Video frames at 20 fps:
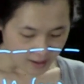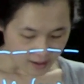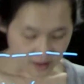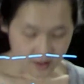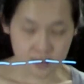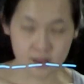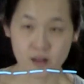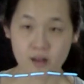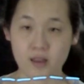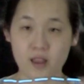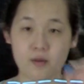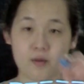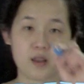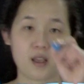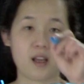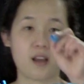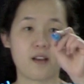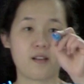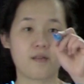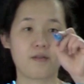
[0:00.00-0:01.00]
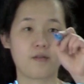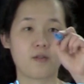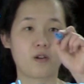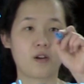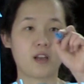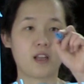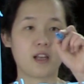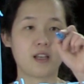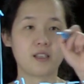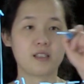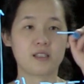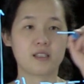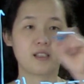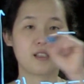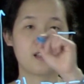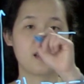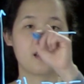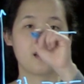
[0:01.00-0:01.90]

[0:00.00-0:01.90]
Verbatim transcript: so then we have 4s.